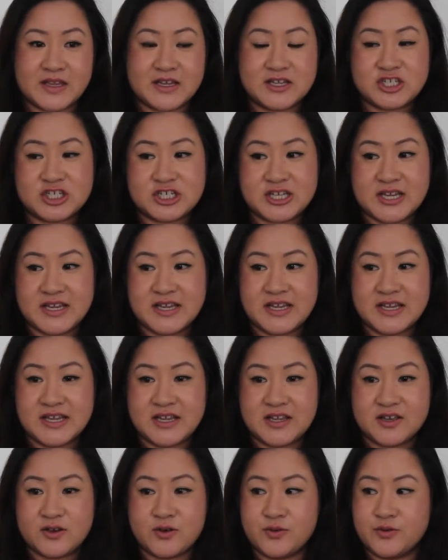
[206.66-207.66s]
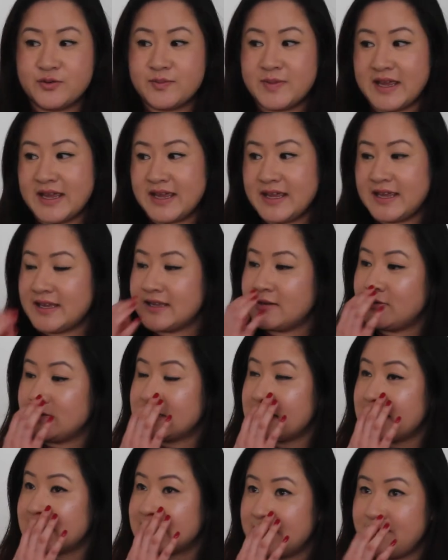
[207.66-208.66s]
she called me or
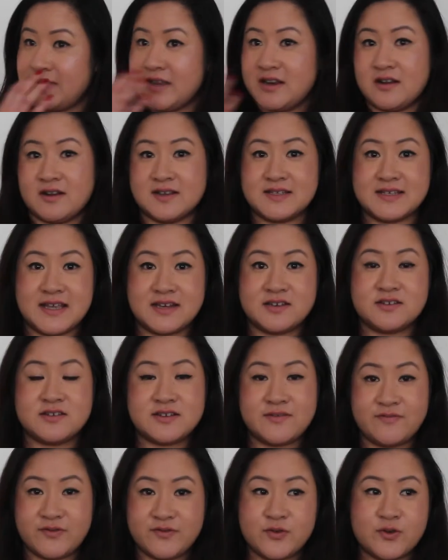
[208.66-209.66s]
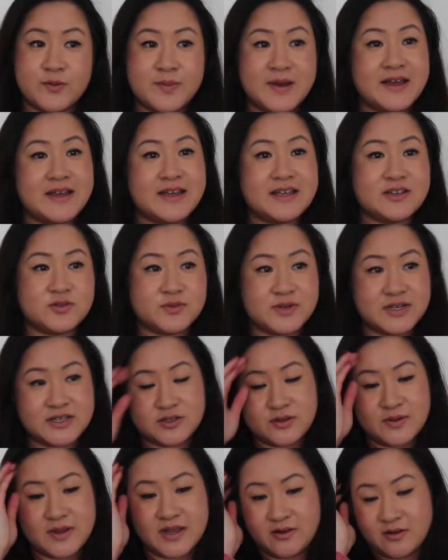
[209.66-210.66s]
texted me, and I said, have you thought about it, do you want
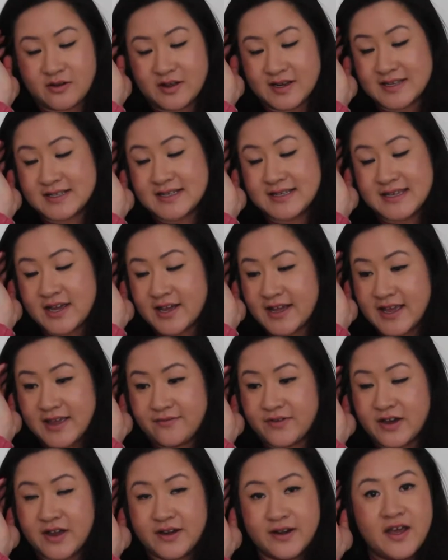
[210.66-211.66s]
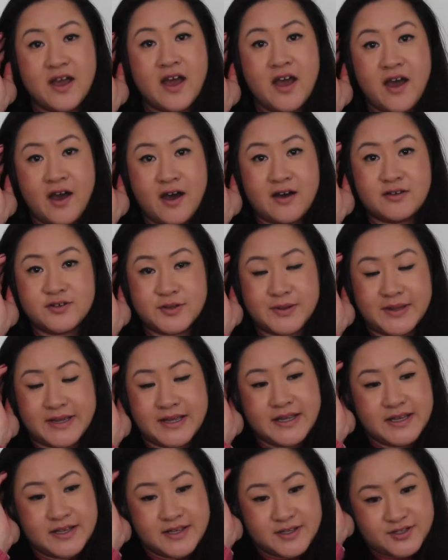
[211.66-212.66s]
to do it or not? And I said, yeah, okay, fine, I'll do
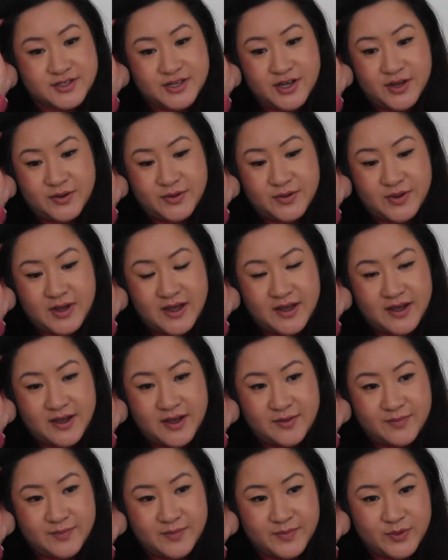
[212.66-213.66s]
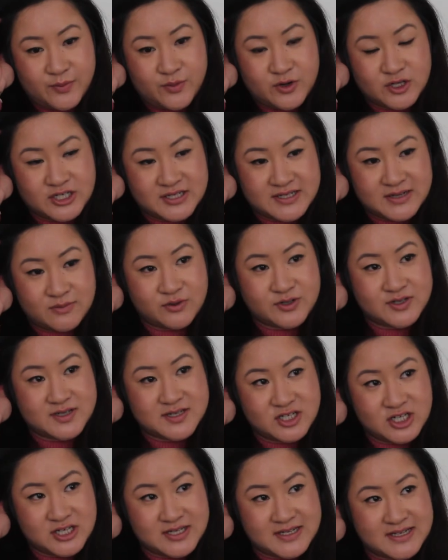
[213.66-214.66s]
it. So what she said
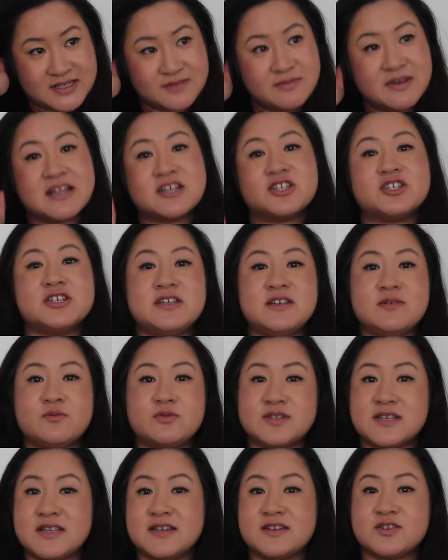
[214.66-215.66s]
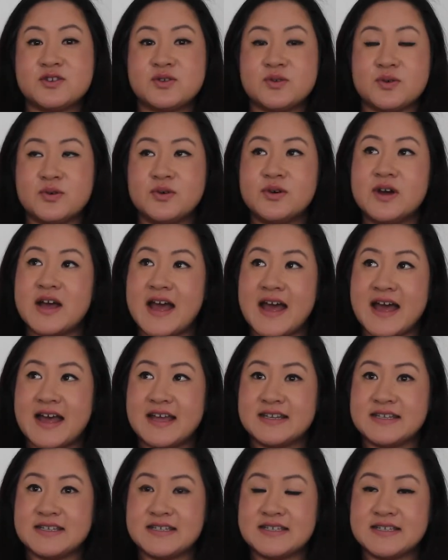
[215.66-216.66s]
was, she said to me that she was in the store,
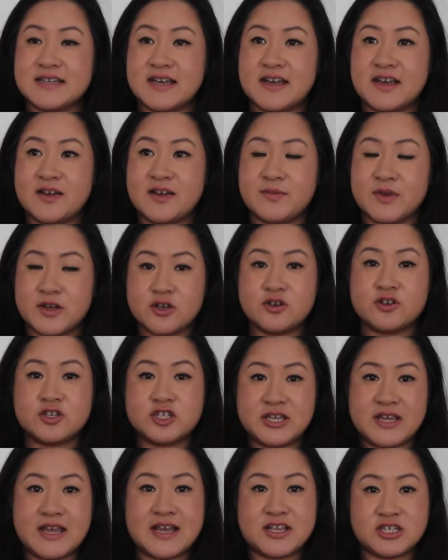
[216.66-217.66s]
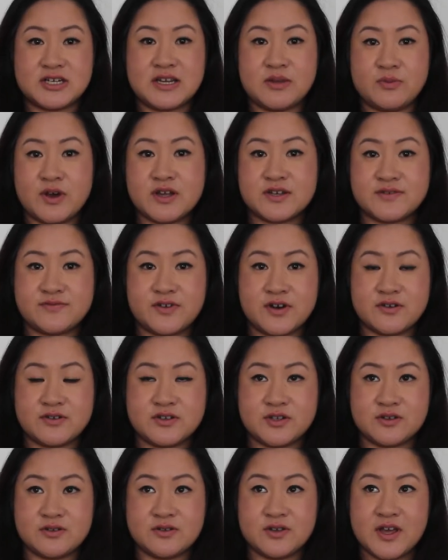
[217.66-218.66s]
and because she actually worked for
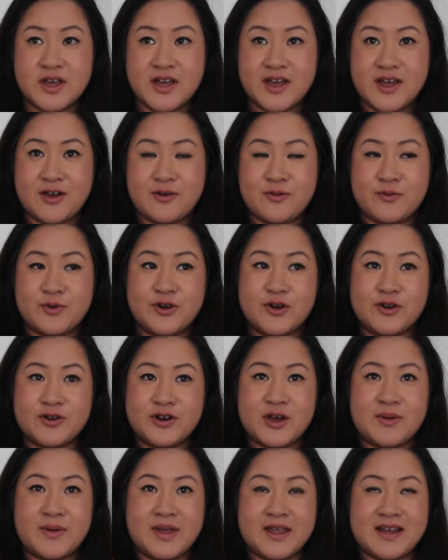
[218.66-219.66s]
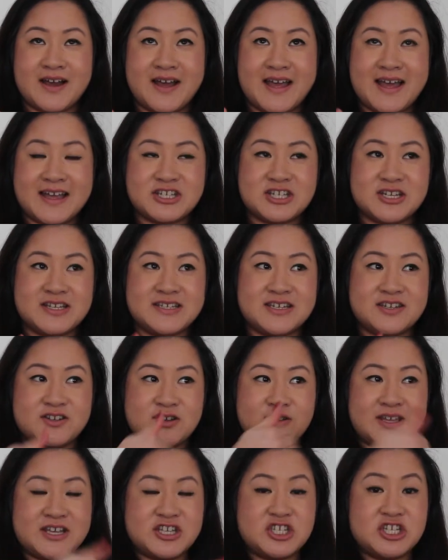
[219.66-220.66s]
O2, well, not knowing, I actually didn't
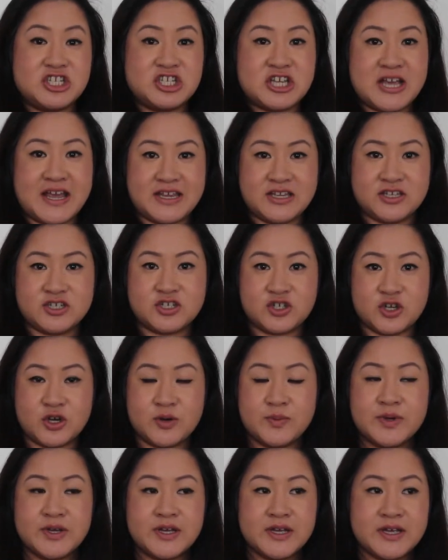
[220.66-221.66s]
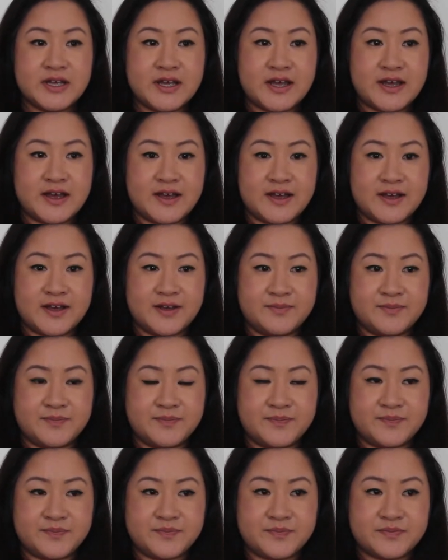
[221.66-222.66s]
know that she changed job.
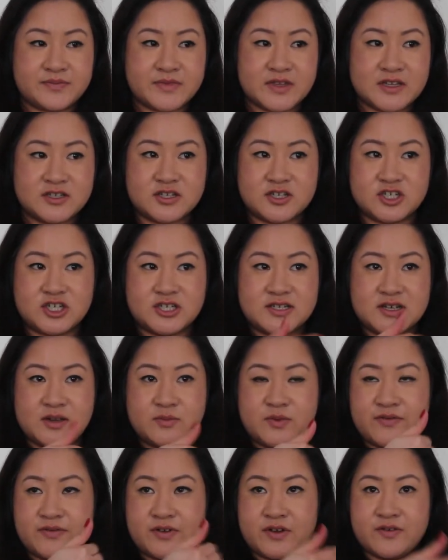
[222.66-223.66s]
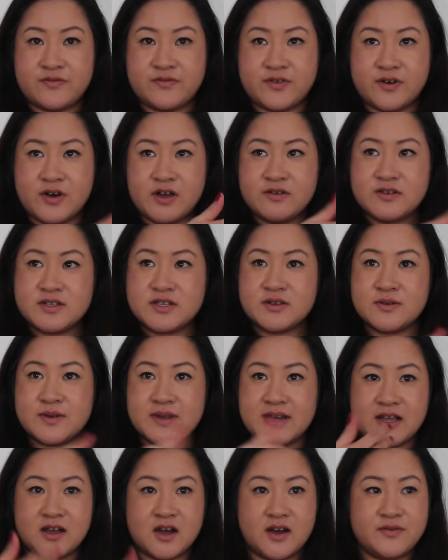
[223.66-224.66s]
So she started working for O2
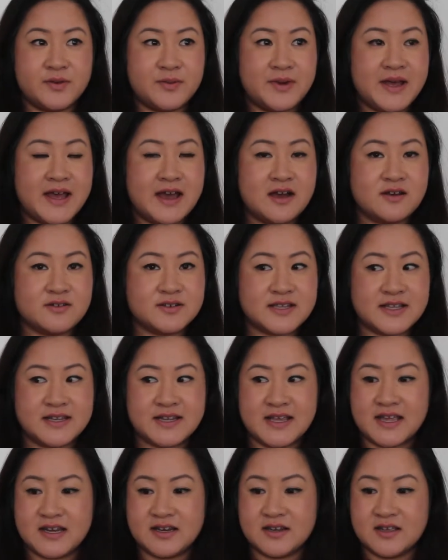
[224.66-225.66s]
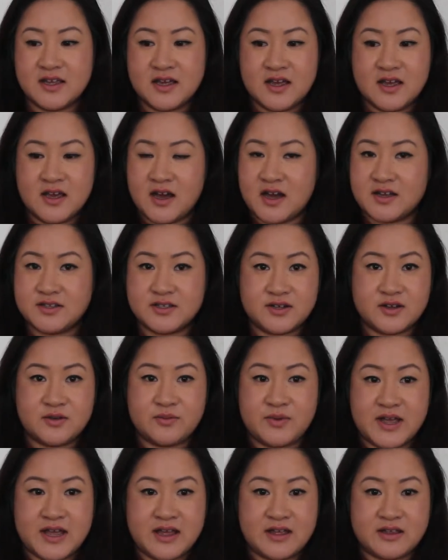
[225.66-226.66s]
and then Carphone Warehouse, and then I don't know
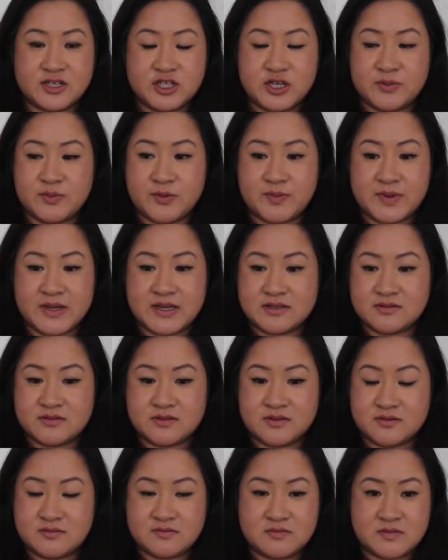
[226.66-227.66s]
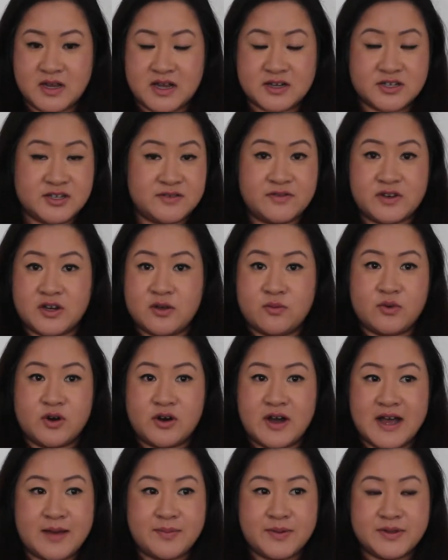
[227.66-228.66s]
where she probably, I don't even know
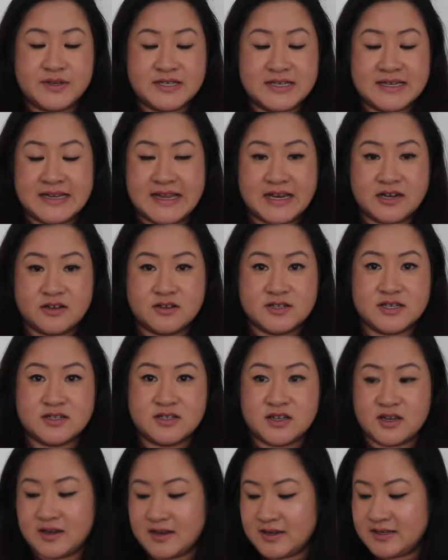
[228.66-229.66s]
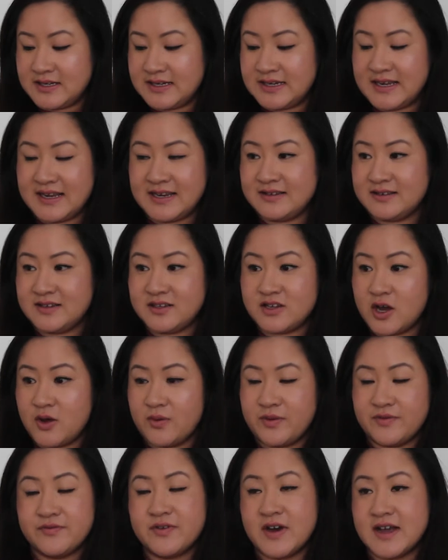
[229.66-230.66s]
what happened in the end, because I didn't even go
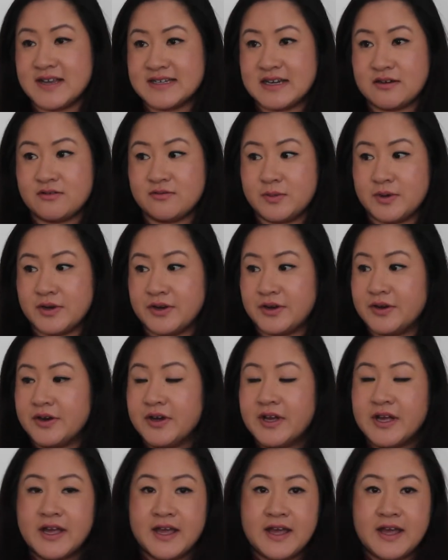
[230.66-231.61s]
and find out or whatnot.